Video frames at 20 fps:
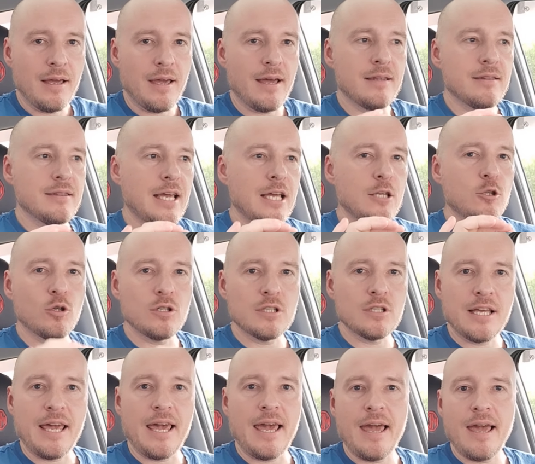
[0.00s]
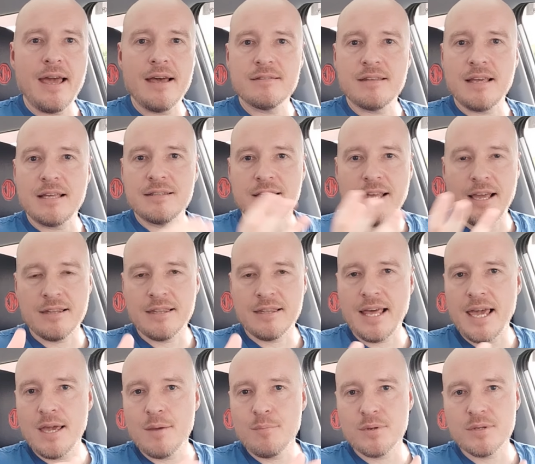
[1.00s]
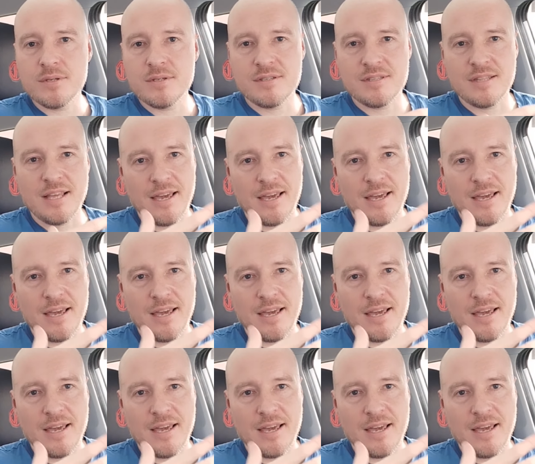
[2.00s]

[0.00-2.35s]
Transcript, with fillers: and they don't care that their neighbors,